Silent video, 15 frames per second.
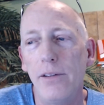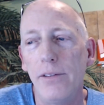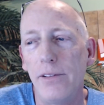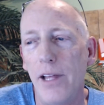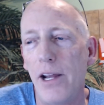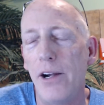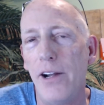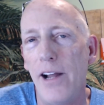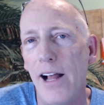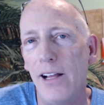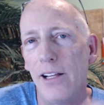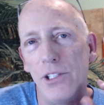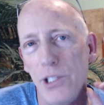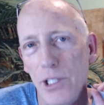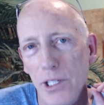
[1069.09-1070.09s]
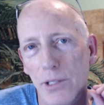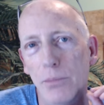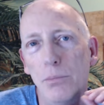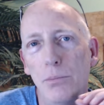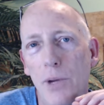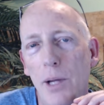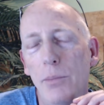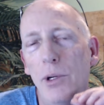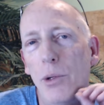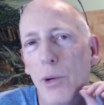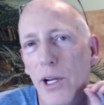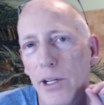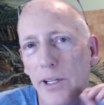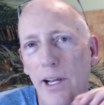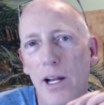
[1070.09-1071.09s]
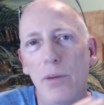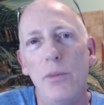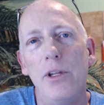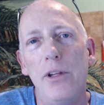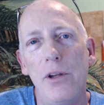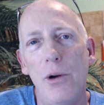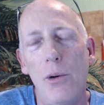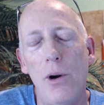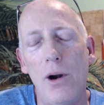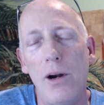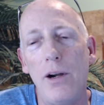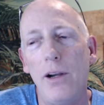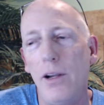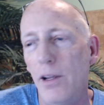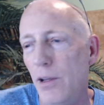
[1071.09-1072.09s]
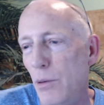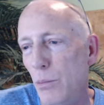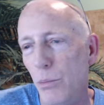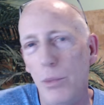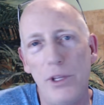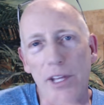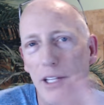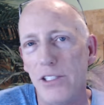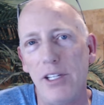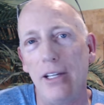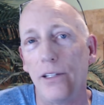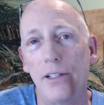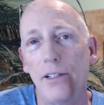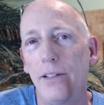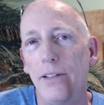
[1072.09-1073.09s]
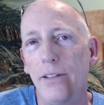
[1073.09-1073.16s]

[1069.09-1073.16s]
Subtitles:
then an analogy might be a way to get them in the door. But that's it.